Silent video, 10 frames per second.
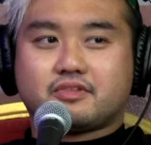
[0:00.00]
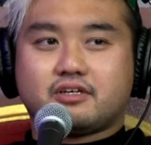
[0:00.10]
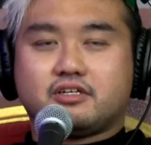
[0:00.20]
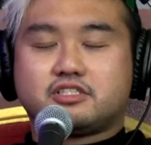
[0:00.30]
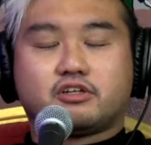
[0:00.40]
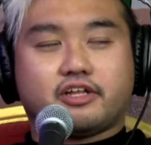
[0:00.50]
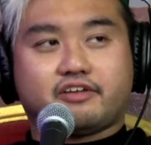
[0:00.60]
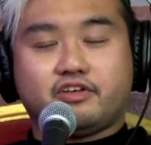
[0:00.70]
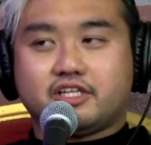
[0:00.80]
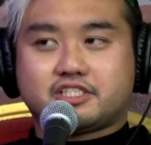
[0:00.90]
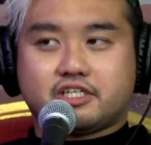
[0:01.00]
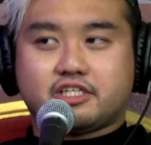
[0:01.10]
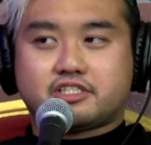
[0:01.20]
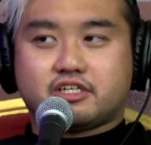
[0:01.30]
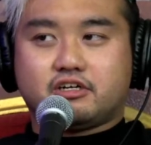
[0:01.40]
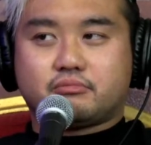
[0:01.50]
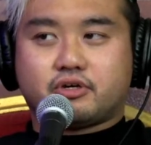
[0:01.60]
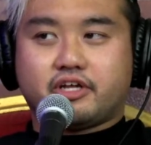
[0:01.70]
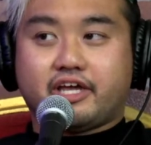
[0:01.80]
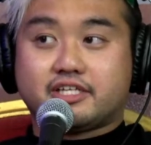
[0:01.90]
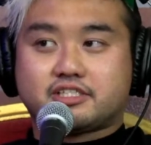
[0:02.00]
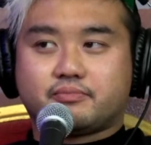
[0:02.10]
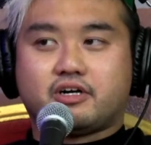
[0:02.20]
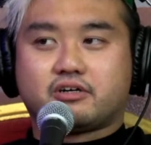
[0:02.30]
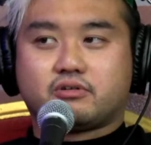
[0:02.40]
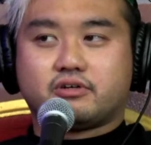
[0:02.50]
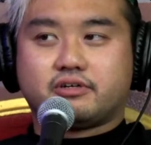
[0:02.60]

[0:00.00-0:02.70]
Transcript: So like if you listen to the song Pretty Handsome Awkward,